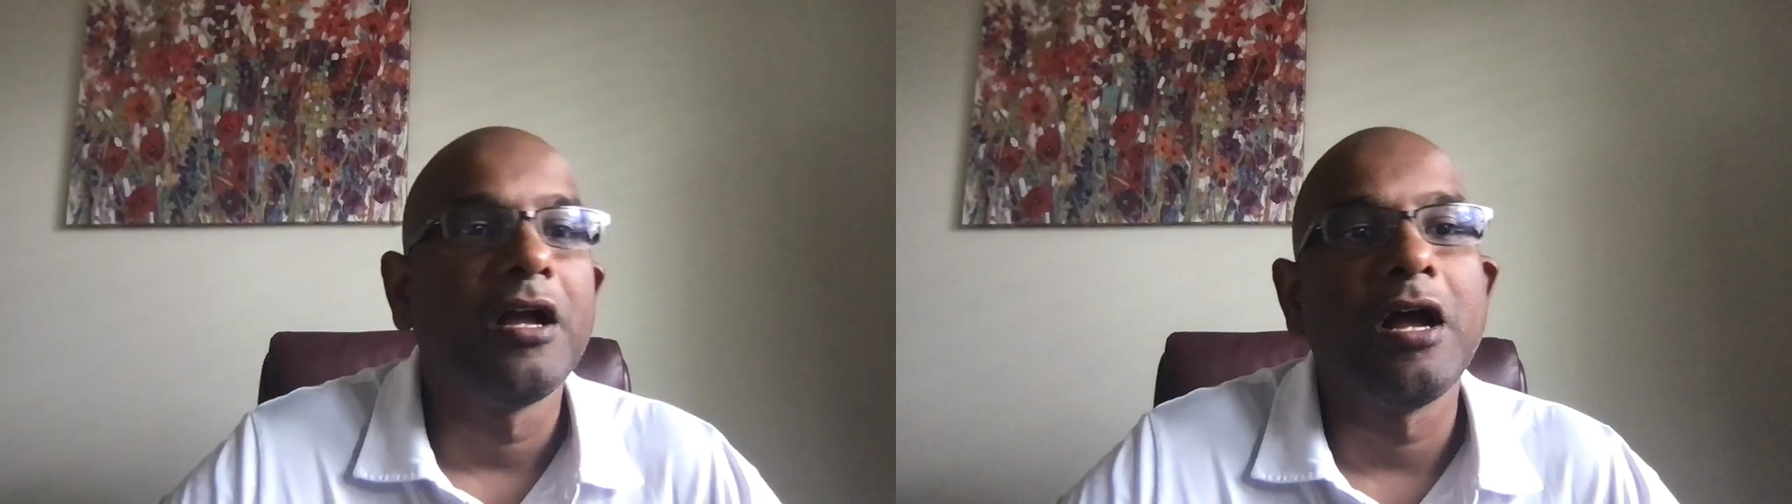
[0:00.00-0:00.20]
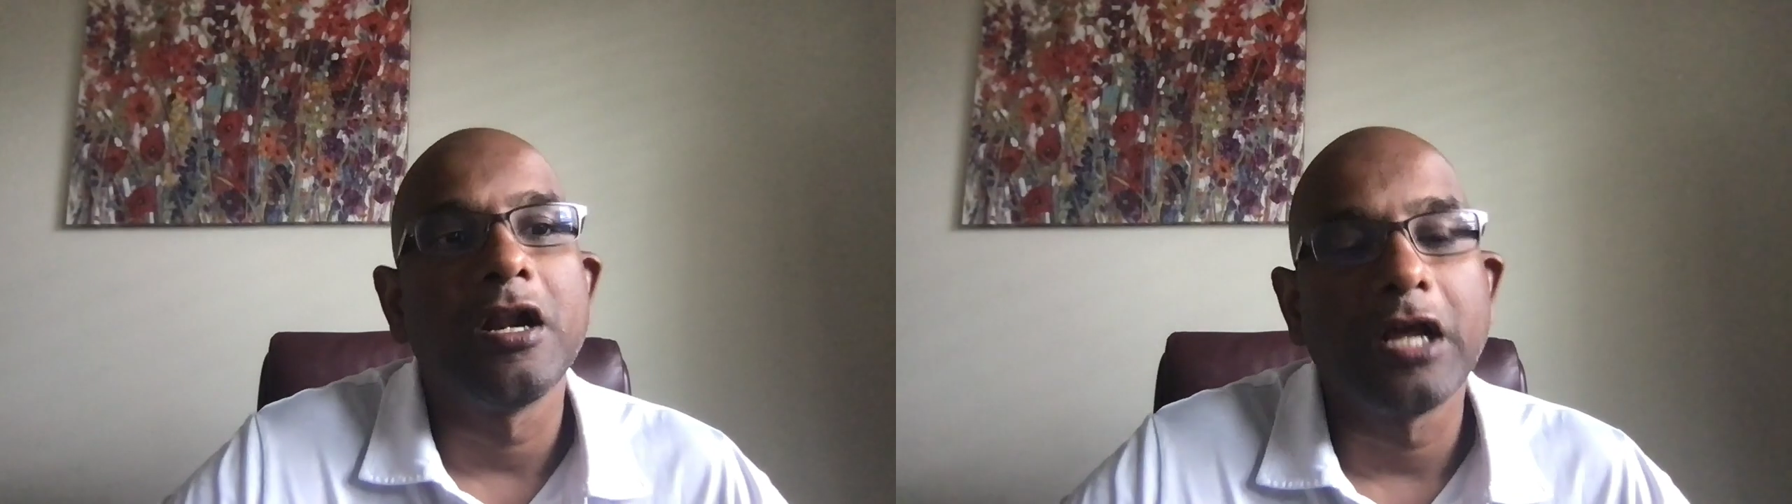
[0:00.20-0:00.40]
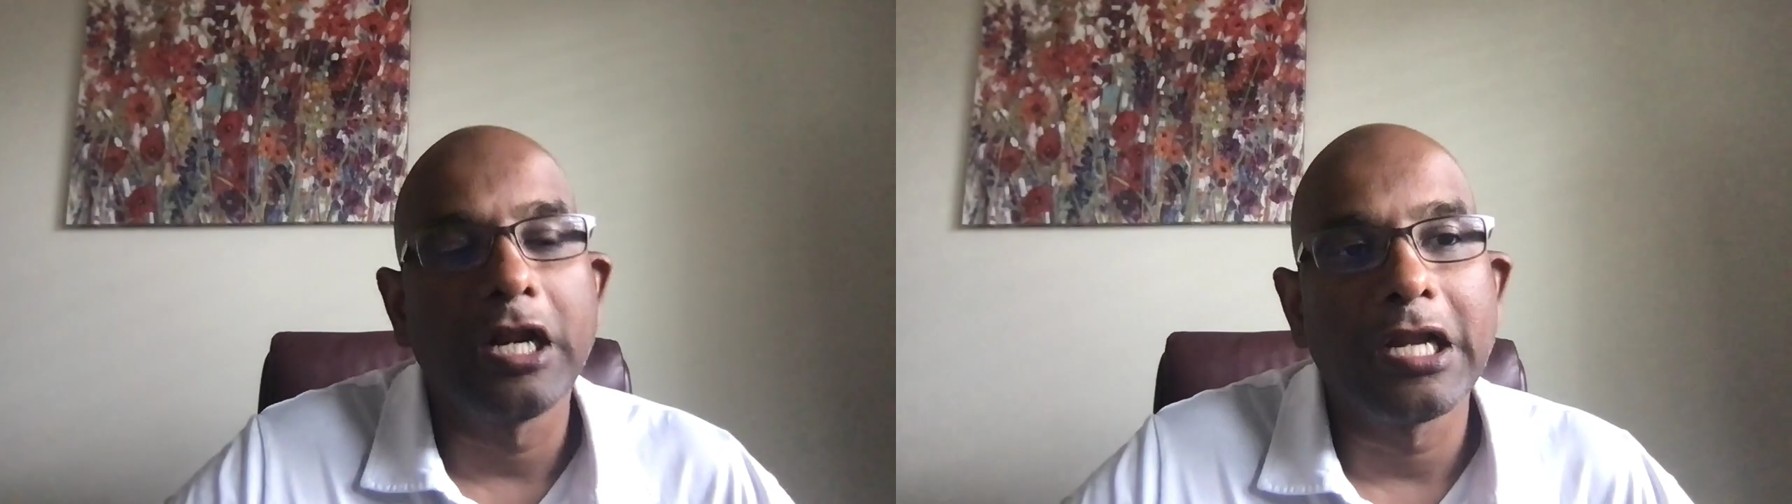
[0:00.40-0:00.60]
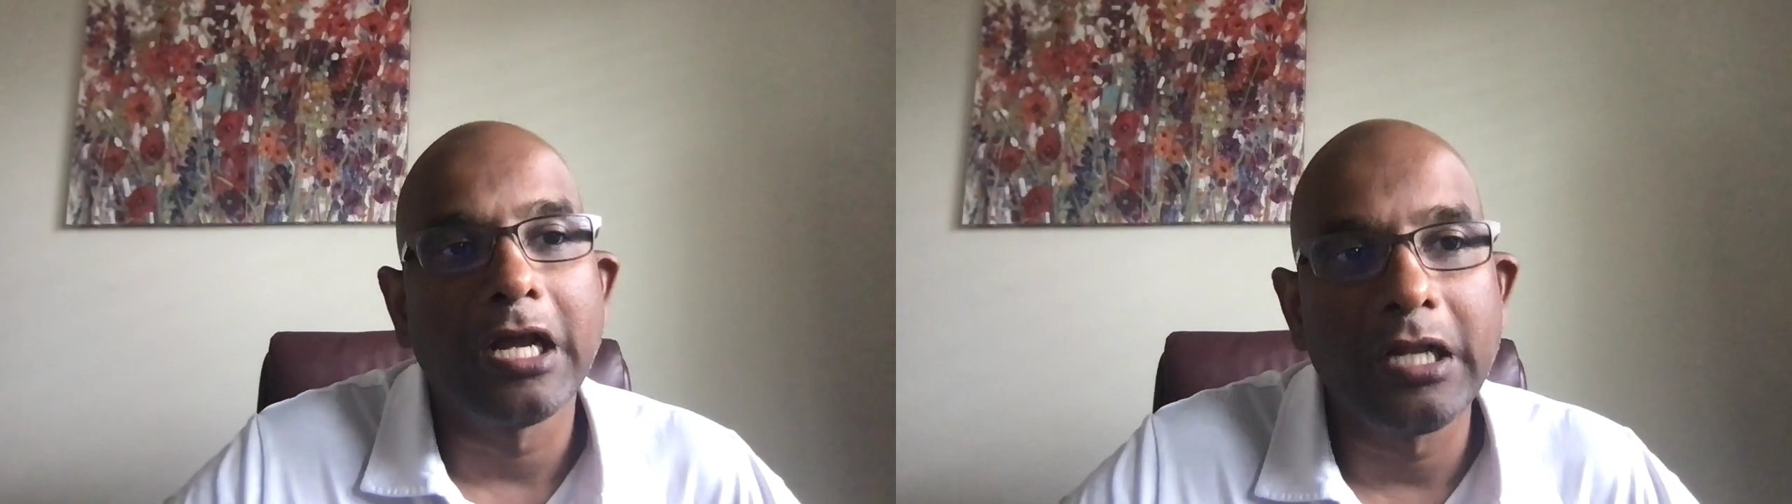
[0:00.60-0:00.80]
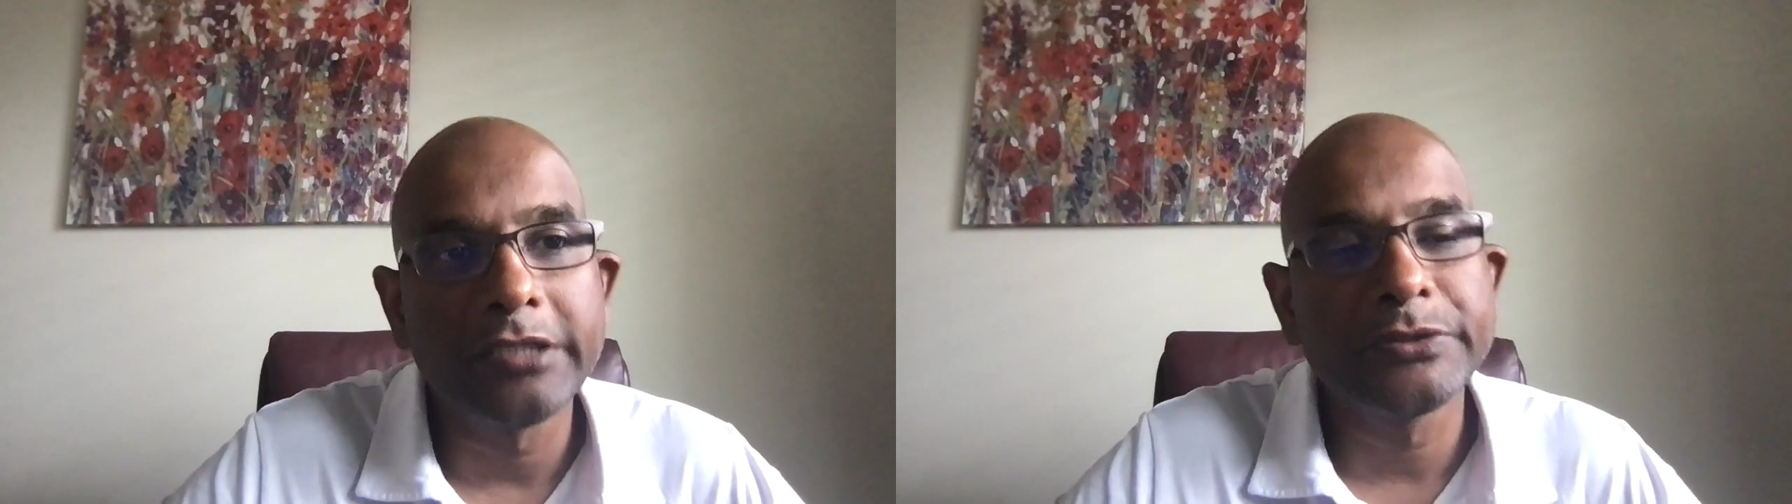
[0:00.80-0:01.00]
and
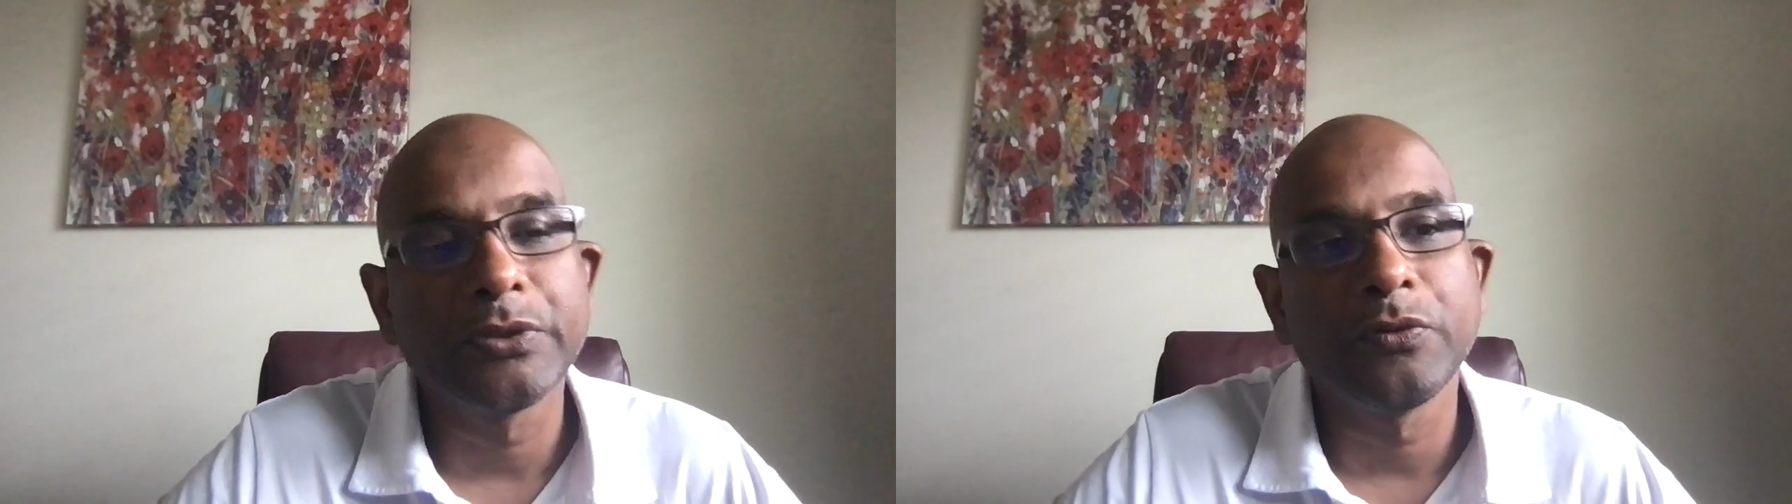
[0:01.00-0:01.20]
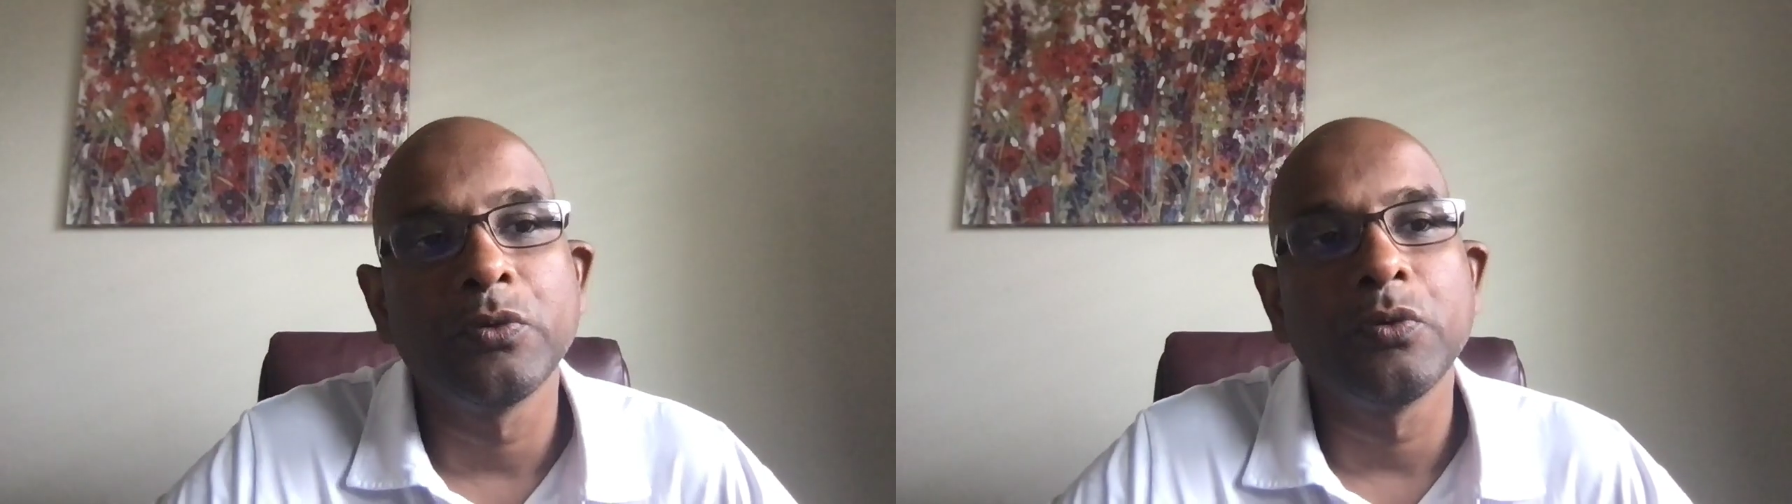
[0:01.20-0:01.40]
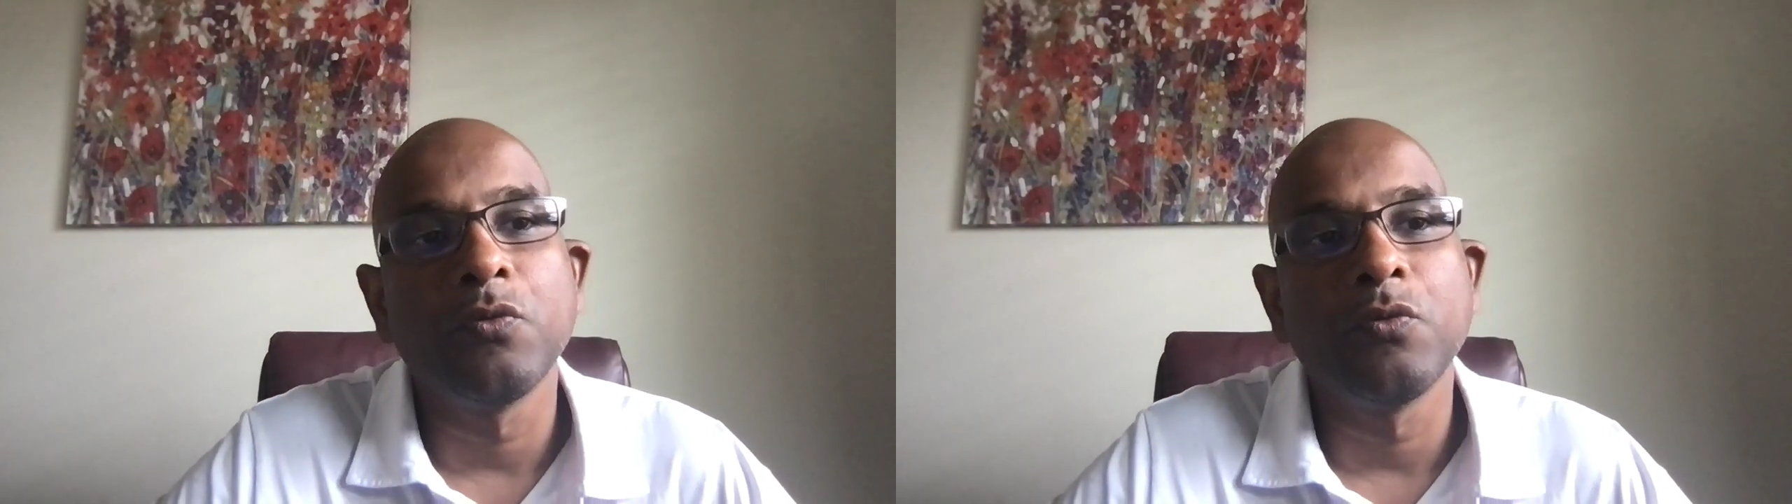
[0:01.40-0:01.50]
also